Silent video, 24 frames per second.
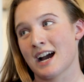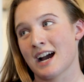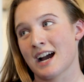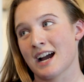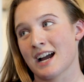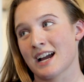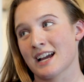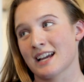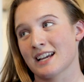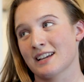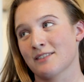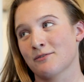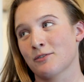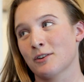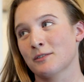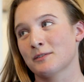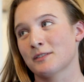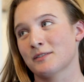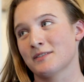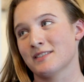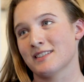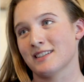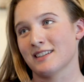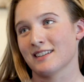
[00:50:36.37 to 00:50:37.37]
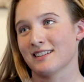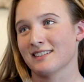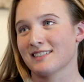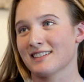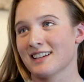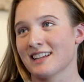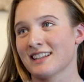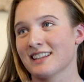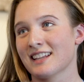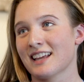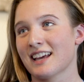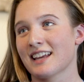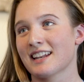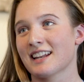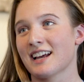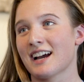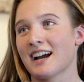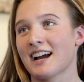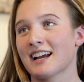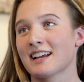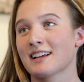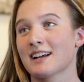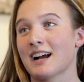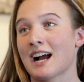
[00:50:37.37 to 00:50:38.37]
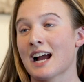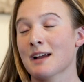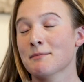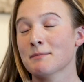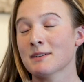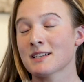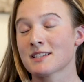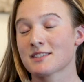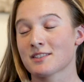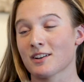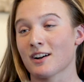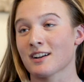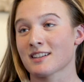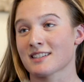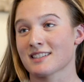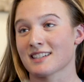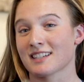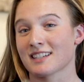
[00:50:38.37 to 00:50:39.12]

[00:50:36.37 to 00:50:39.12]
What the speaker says: 4:15, and then I'm exhausted,